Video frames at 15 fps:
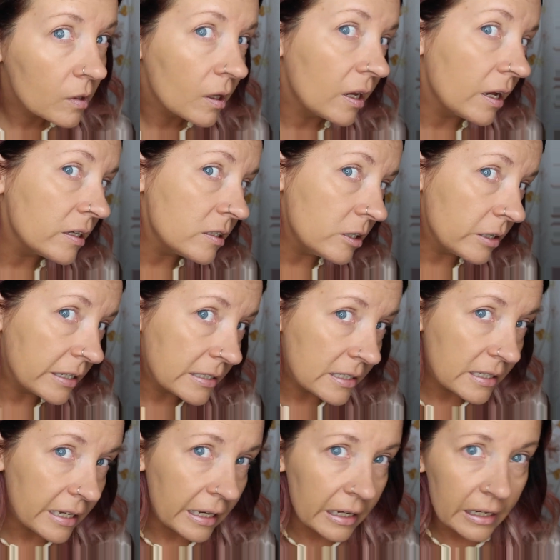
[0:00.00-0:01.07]
As you can
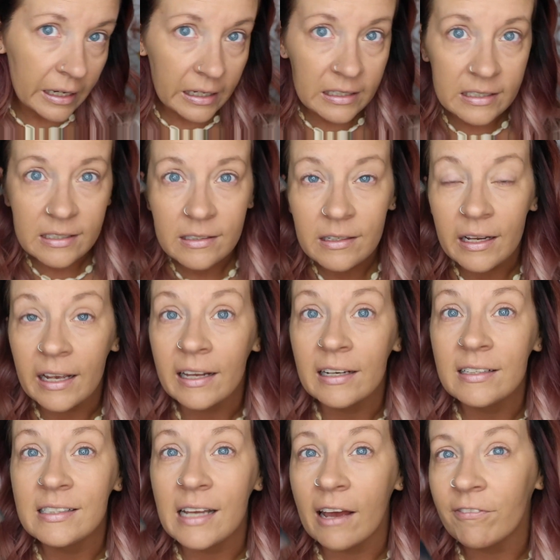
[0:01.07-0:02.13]
see,
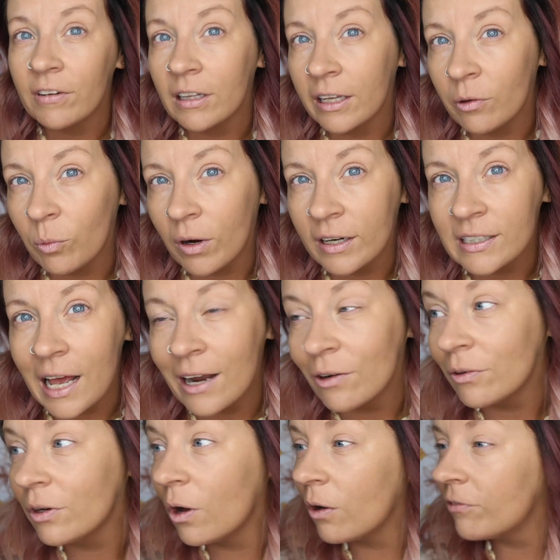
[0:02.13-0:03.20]
it definitely worked. I
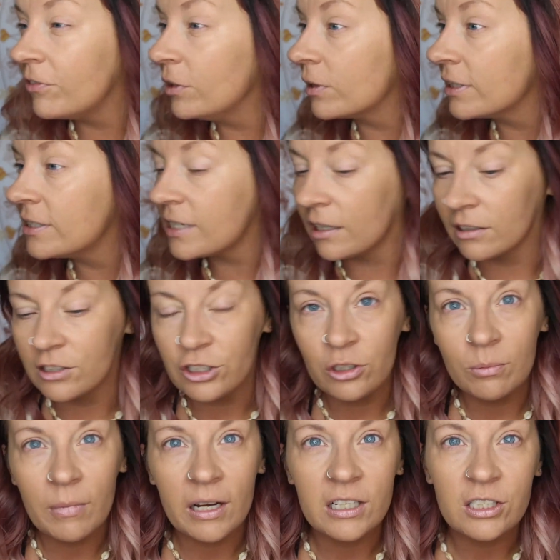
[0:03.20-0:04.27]
don't know if you can tell
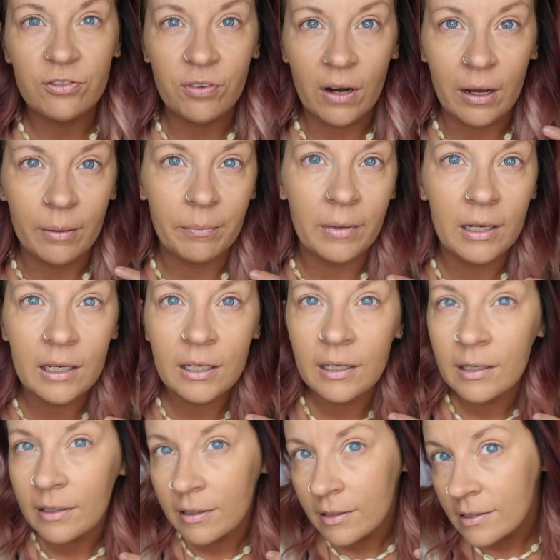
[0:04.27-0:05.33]
too much from
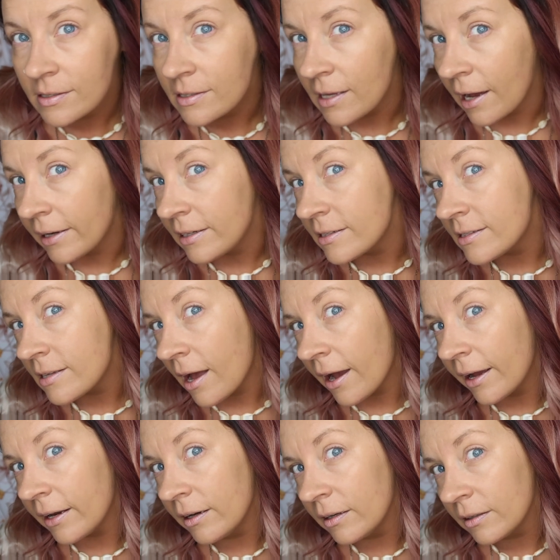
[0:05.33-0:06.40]
side to
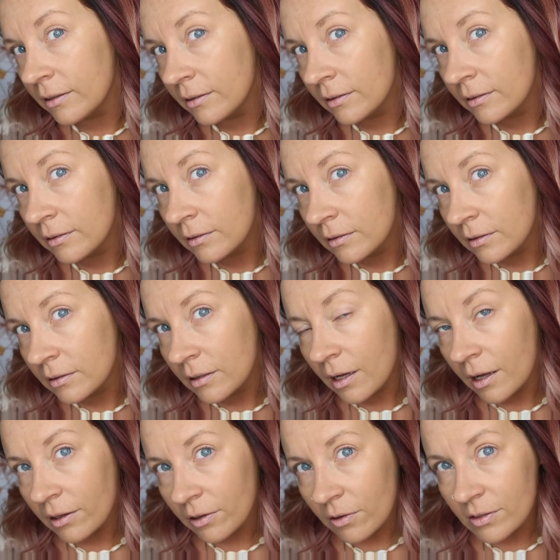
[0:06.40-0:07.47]
side.
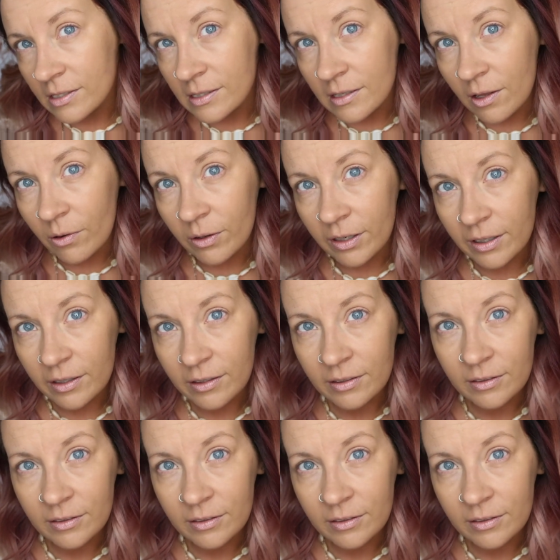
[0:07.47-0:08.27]
I'll go slower.